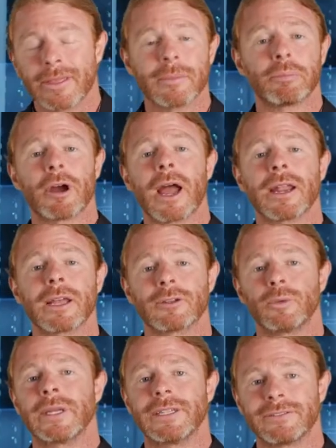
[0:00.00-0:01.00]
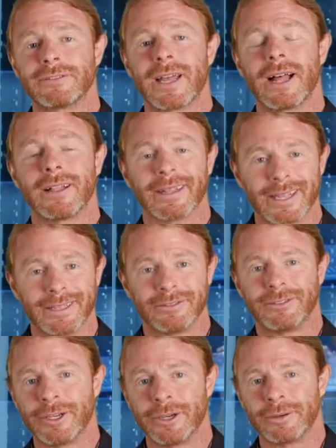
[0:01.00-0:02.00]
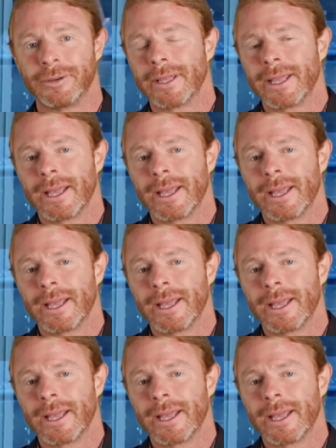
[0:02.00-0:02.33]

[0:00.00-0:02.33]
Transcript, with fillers: the product we sell is you.